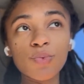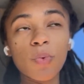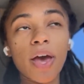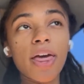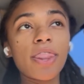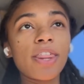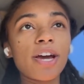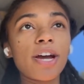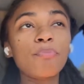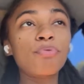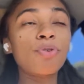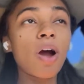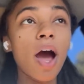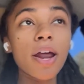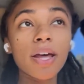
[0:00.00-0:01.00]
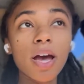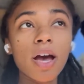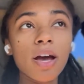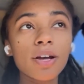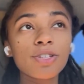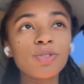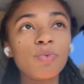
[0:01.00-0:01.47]
whether
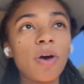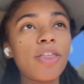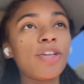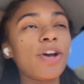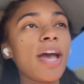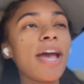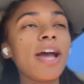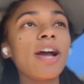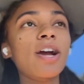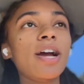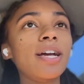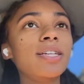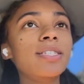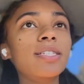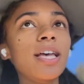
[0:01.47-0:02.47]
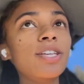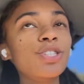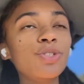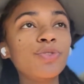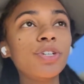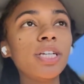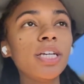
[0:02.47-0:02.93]
products, whether hair
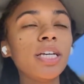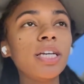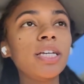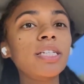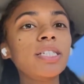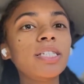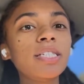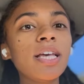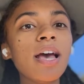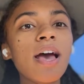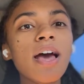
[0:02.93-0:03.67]
accessories.